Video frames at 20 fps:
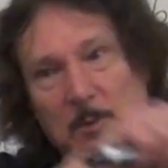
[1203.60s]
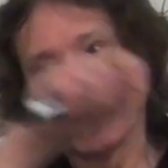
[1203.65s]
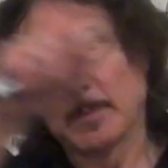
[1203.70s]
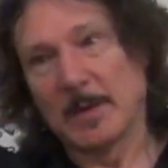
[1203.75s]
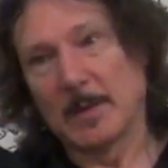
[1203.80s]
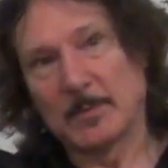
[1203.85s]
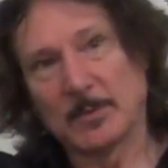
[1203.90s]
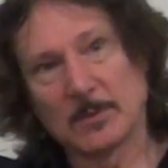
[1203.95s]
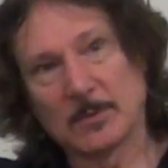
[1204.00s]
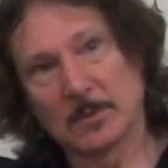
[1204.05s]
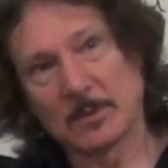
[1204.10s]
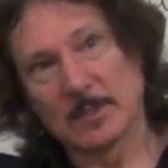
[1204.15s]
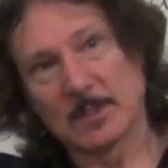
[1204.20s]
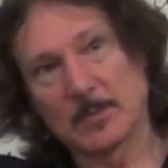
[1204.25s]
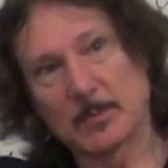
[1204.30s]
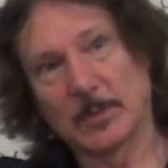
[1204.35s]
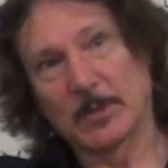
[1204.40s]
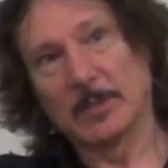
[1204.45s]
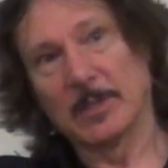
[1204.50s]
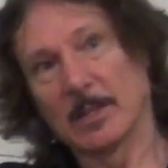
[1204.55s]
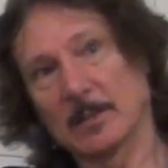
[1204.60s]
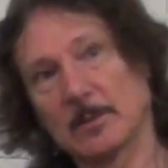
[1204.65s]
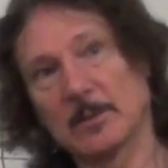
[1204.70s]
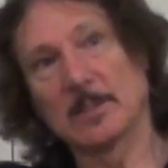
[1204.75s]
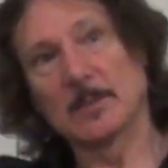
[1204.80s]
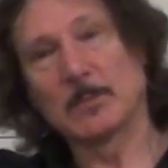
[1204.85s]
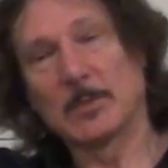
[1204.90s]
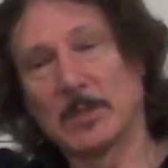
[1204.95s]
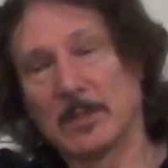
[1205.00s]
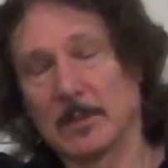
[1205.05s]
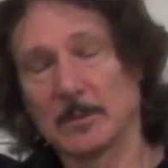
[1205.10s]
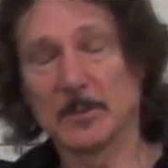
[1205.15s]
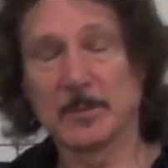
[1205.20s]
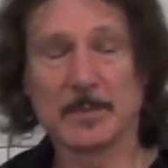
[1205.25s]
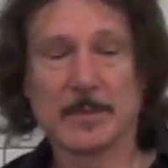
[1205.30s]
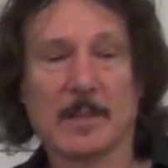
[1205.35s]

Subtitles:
will map into this product, this product.